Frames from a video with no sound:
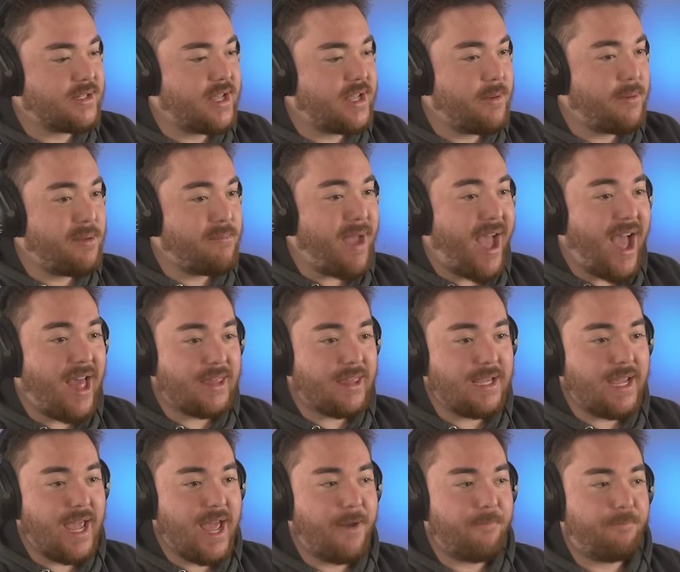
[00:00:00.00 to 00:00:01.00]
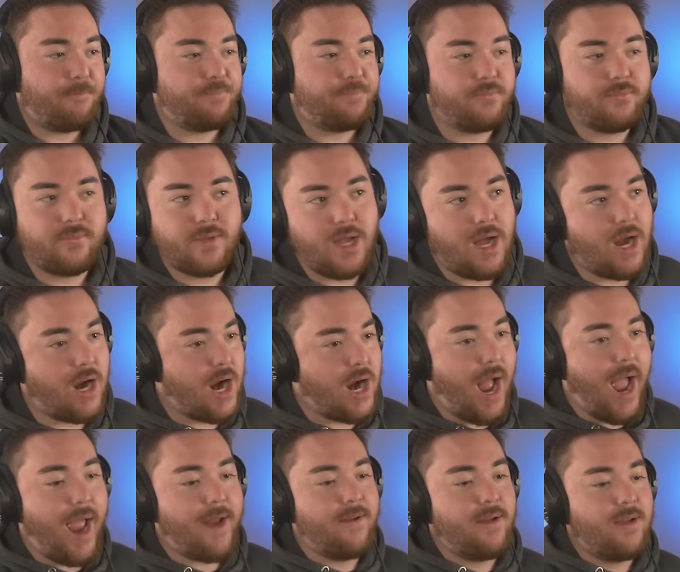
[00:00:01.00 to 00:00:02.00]
is going to be math again. Math zone. All
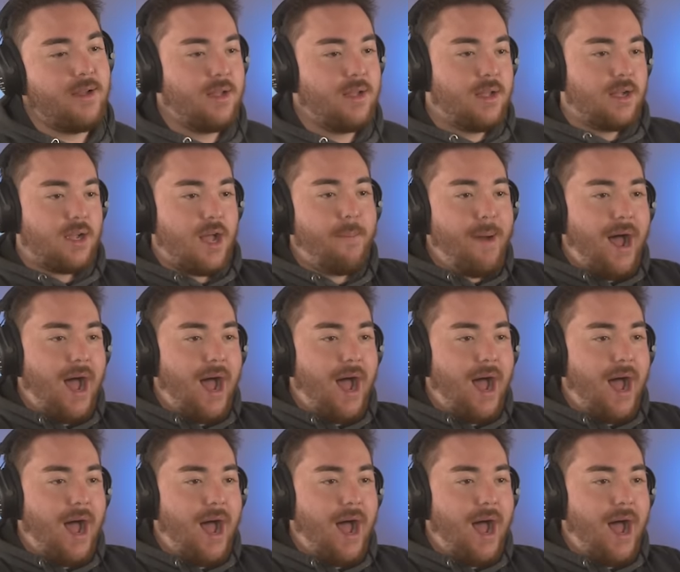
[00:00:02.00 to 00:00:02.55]
right. Come